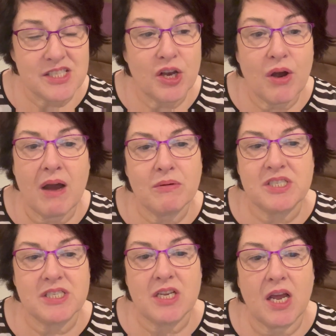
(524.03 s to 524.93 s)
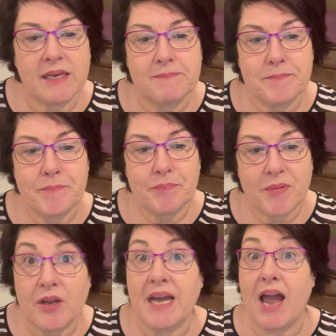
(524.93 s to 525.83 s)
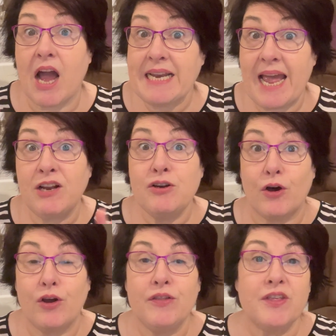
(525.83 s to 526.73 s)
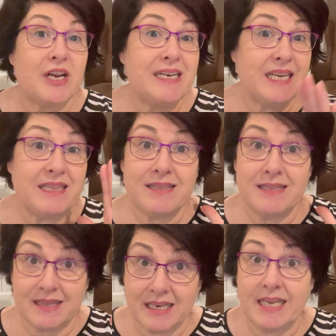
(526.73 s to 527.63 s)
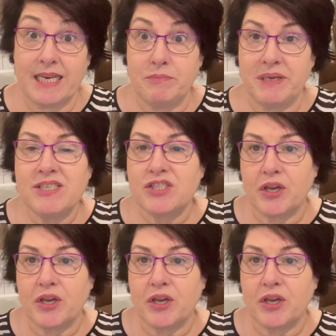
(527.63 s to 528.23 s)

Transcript: So I was just like, okay, I now know that I need the lean mince.